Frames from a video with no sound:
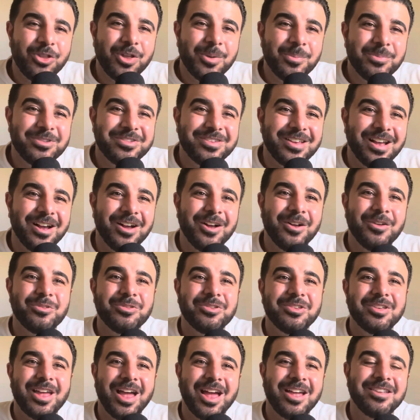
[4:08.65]

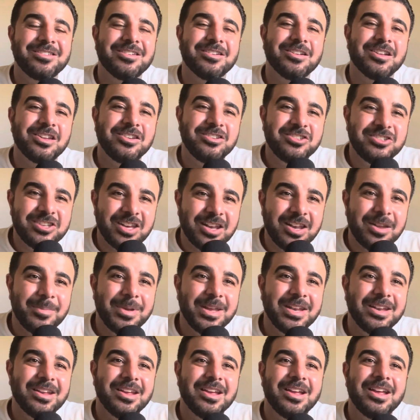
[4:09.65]
themselves as the
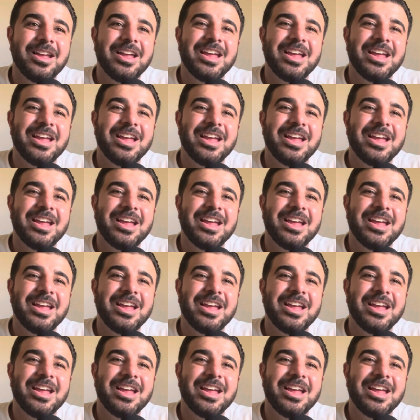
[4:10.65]
legitimate